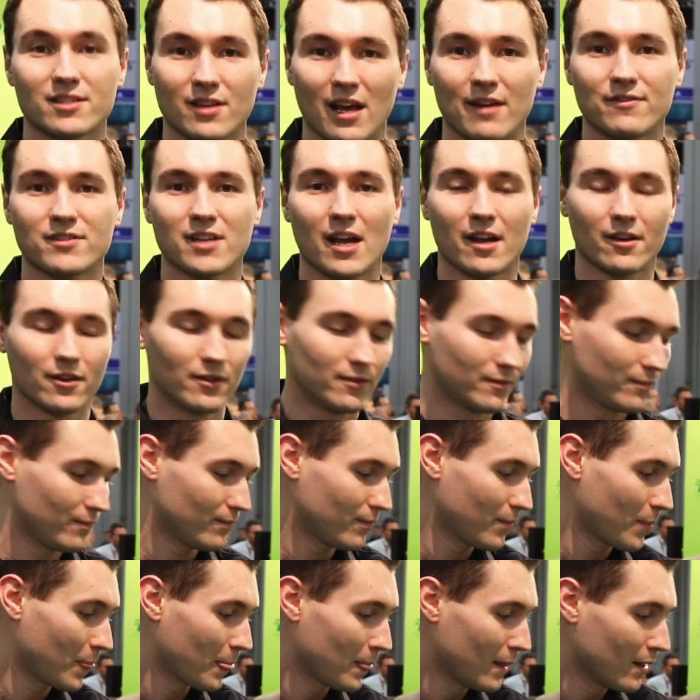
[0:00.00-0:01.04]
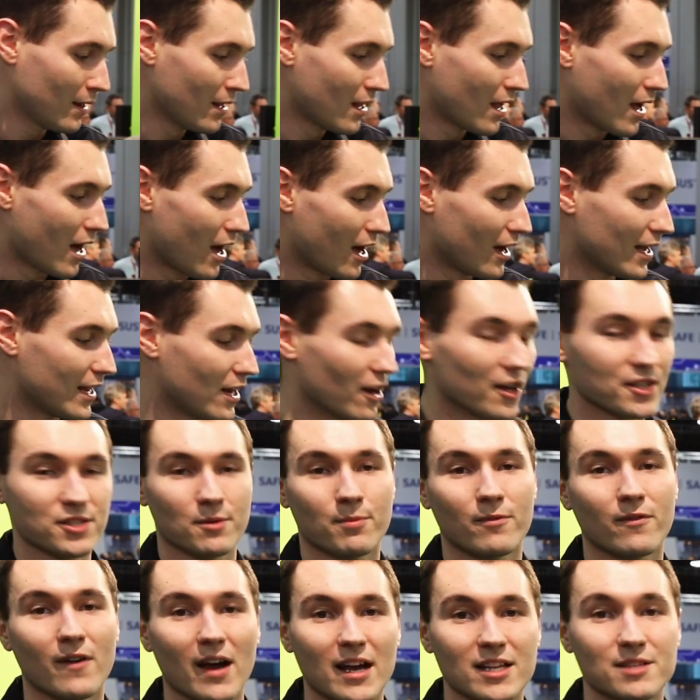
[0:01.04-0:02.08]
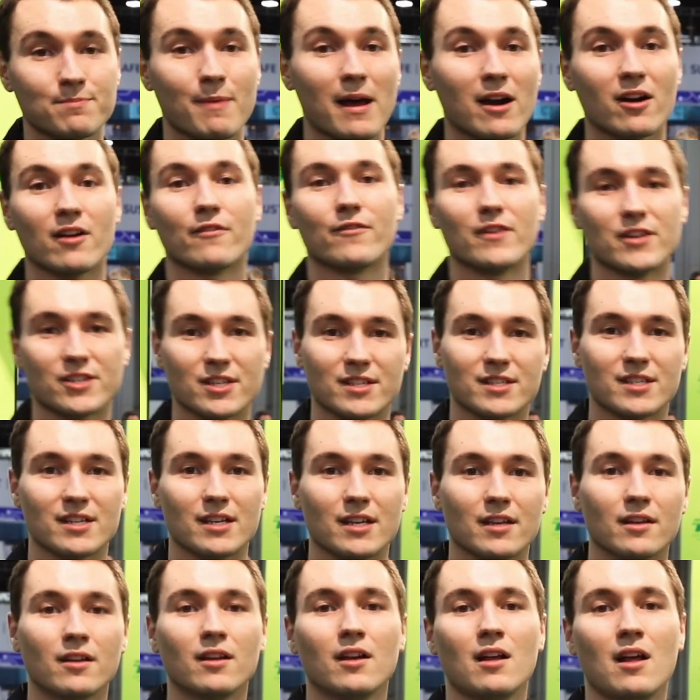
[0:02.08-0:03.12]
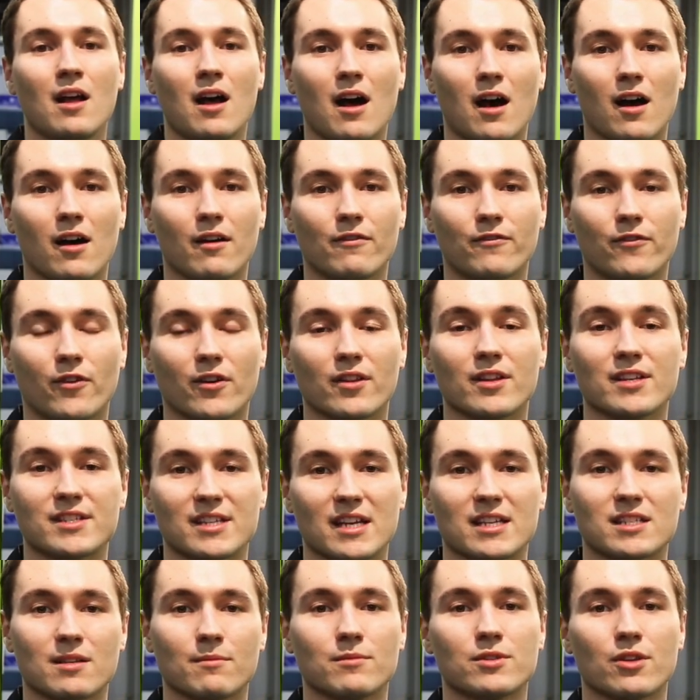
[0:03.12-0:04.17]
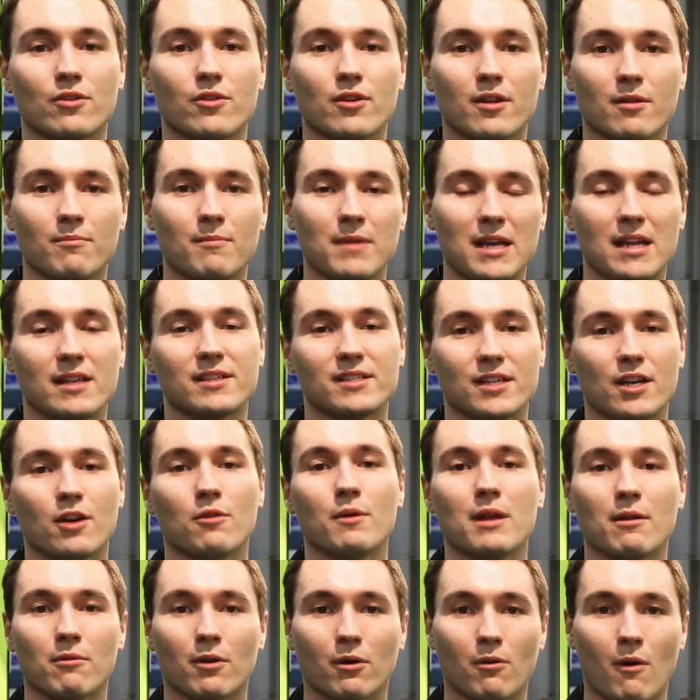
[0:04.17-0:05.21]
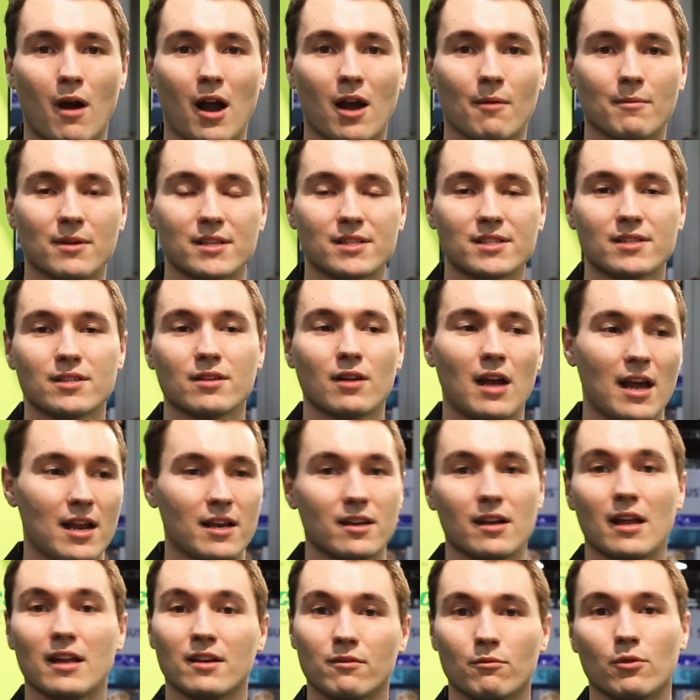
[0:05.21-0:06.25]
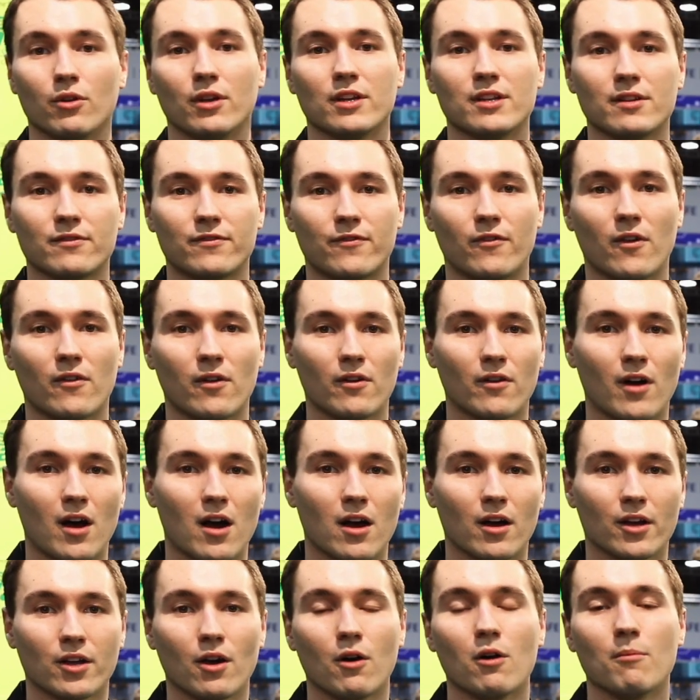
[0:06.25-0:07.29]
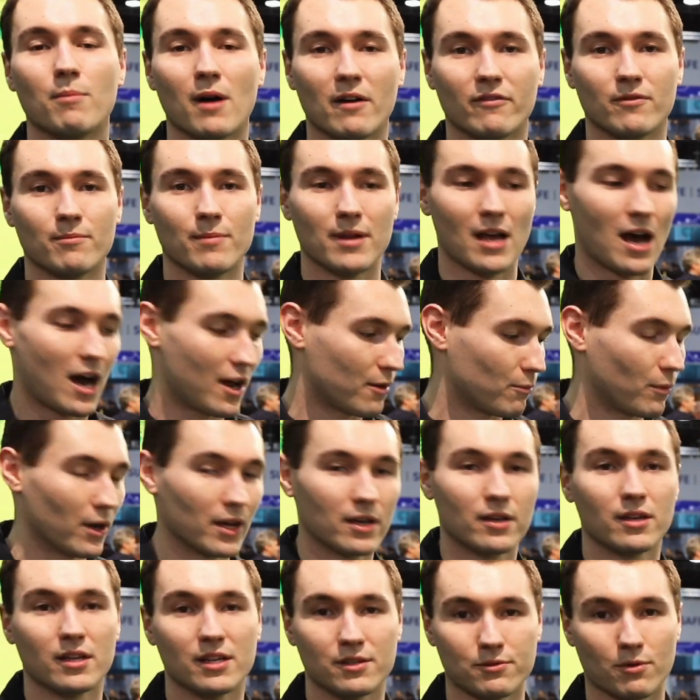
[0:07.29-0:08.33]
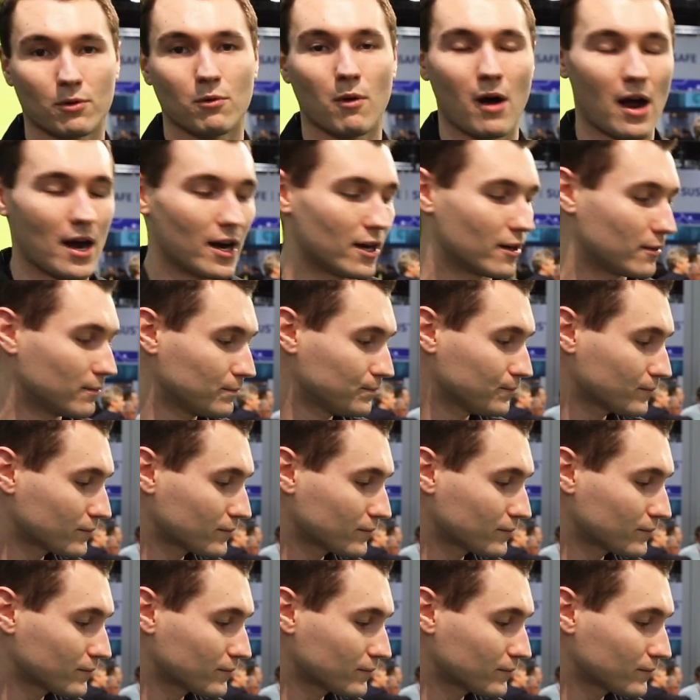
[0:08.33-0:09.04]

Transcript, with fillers: its life cycle. Uh, it also provides better efficiency uh, for the system so you can meet DOE requirements and, and really uh, go above and beyond what is required.